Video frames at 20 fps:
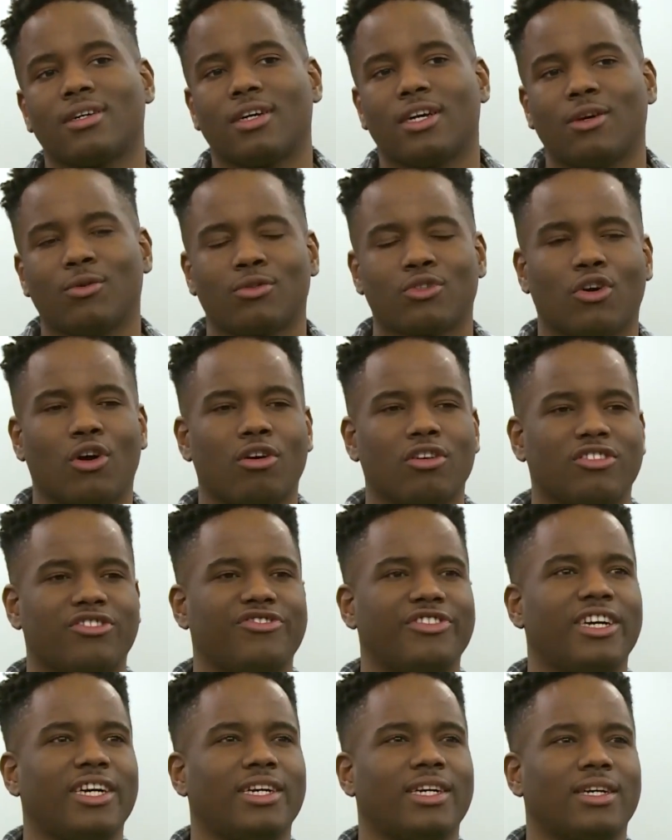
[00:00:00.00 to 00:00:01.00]
It was called
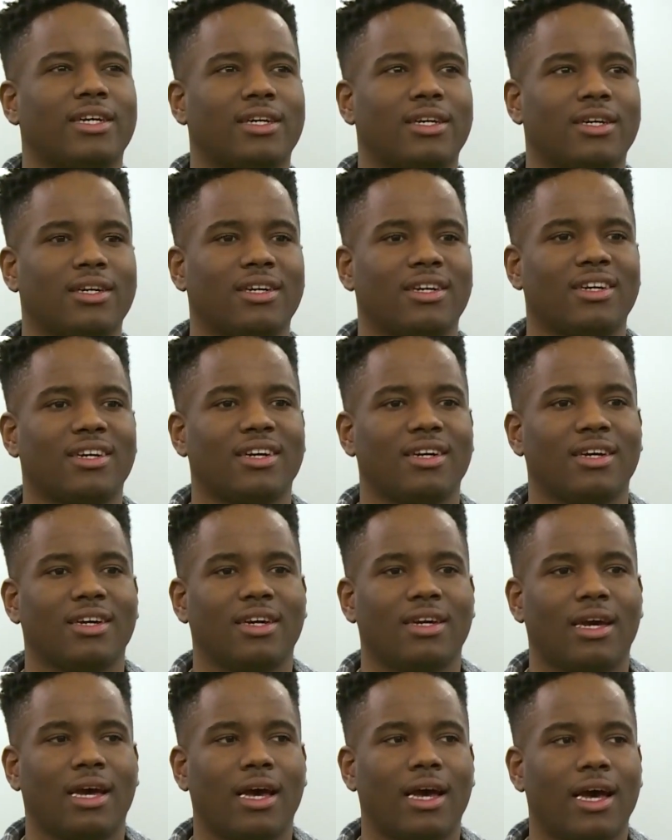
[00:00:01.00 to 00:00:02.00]
Grit
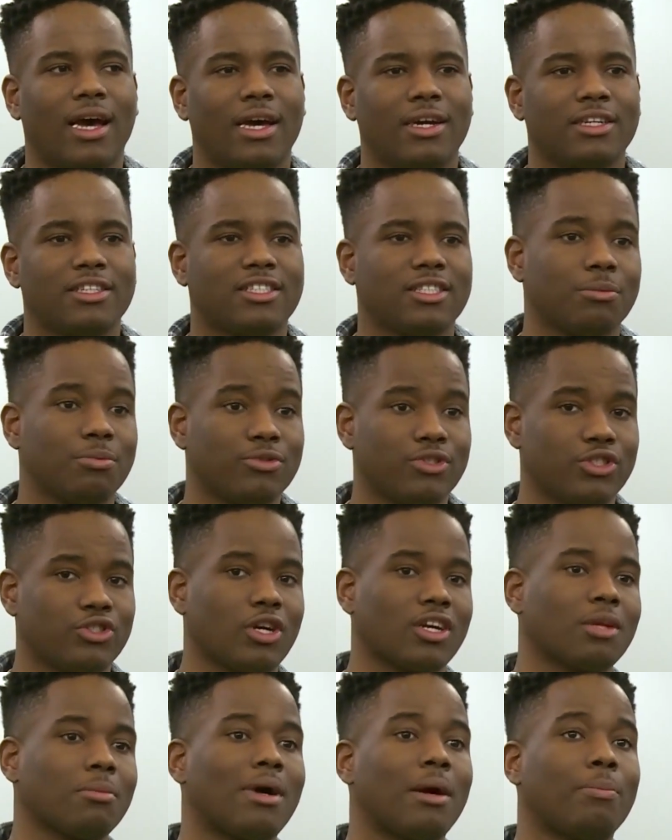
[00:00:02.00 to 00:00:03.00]
and it's simply just
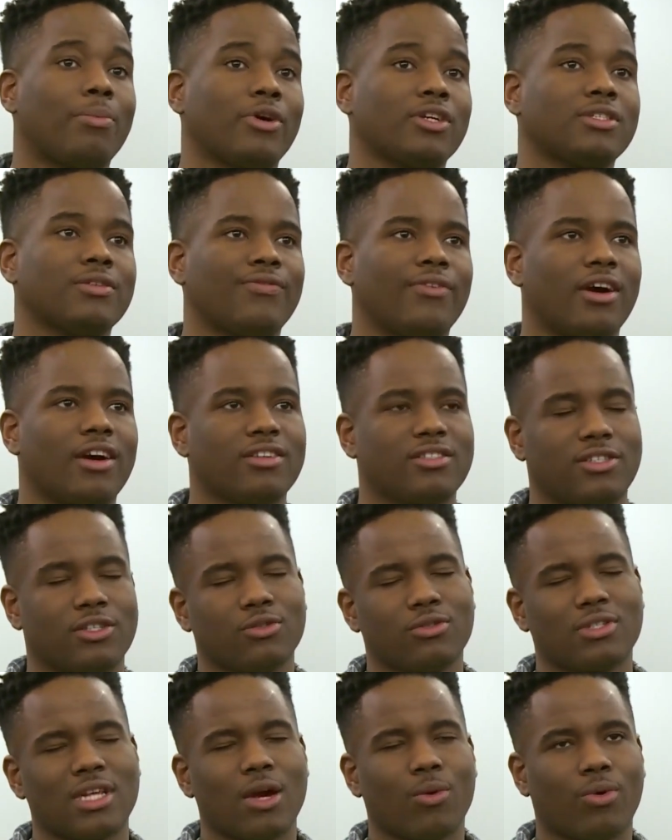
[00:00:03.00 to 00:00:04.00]
talking about perseverance. This
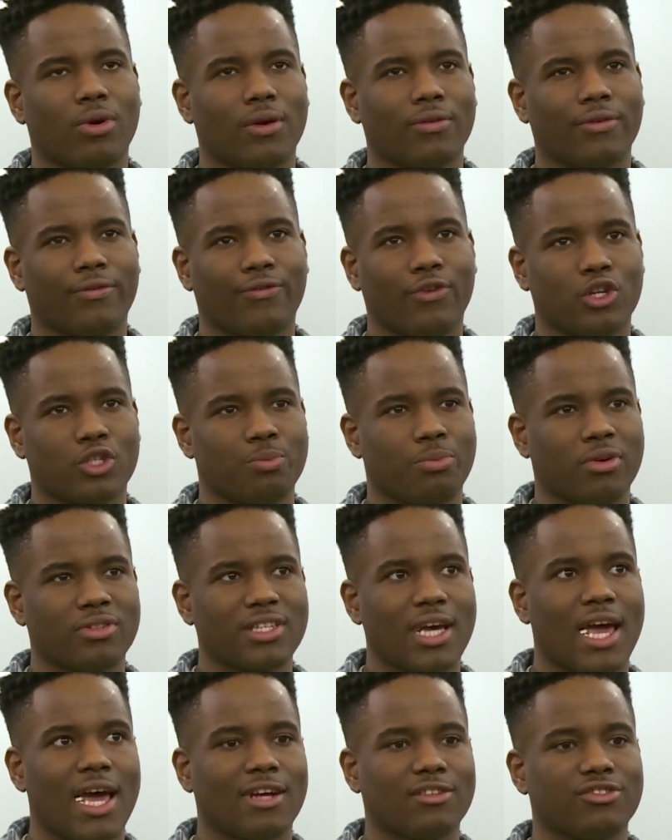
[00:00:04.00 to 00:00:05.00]
was like one of the first books
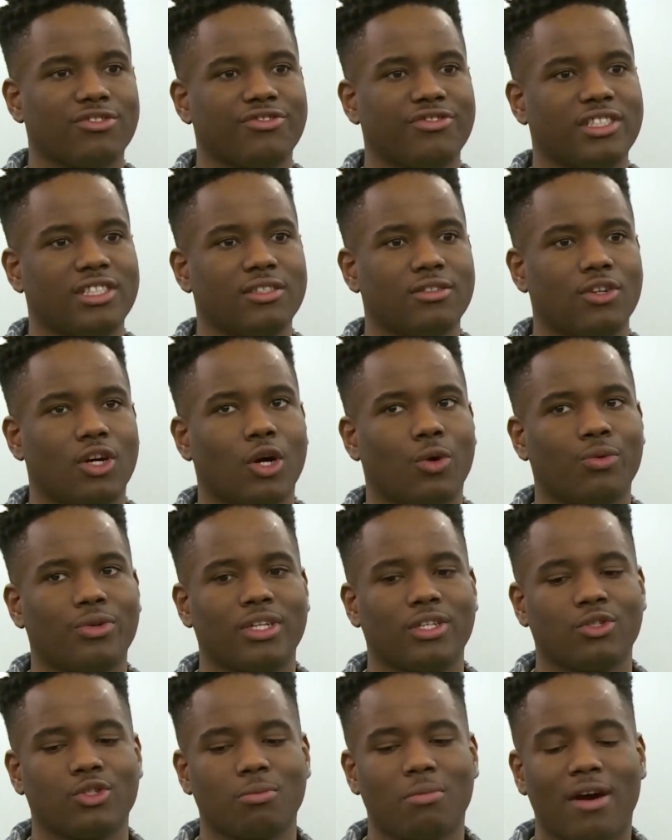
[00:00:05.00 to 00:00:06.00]
I had to read going
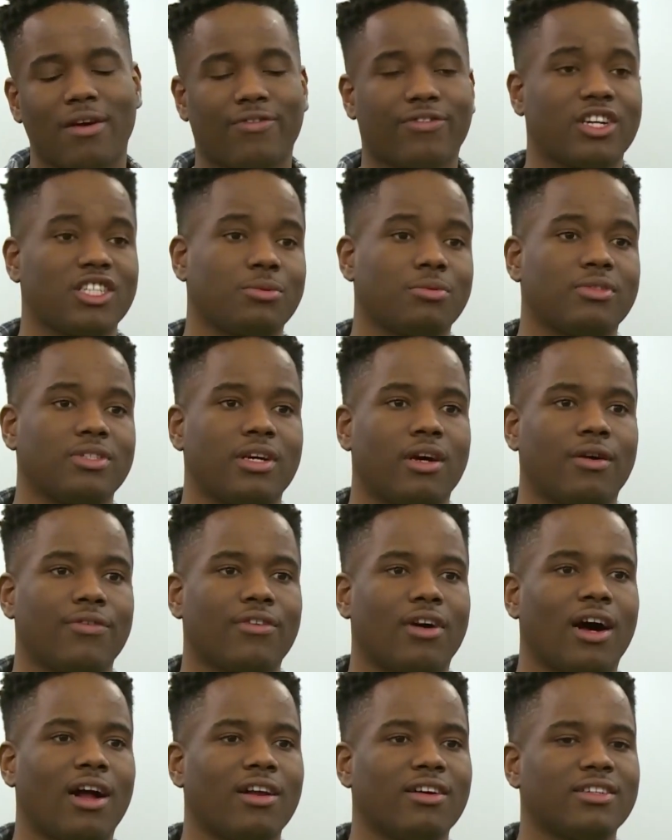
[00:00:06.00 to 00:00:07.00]
into my freshman year of
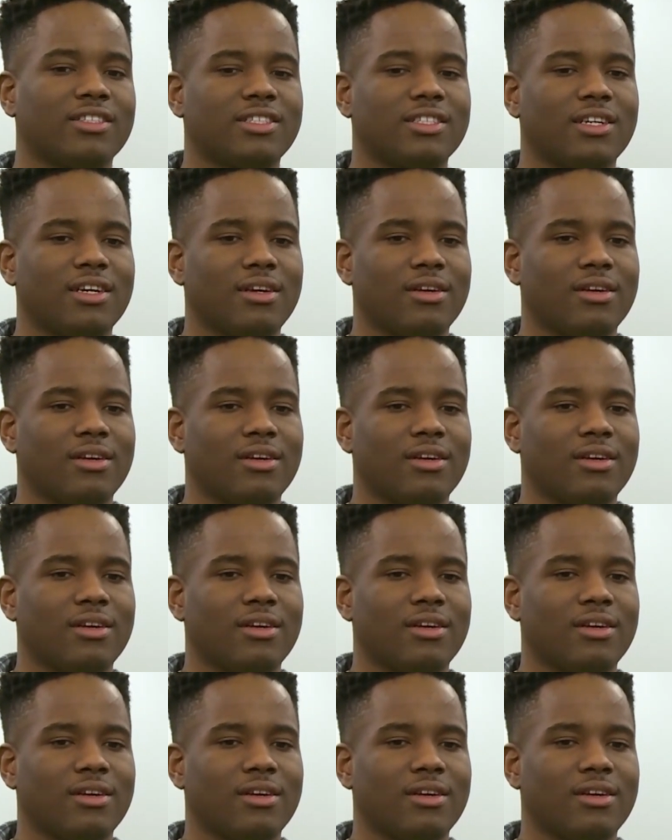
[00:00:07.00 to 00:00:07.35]
college.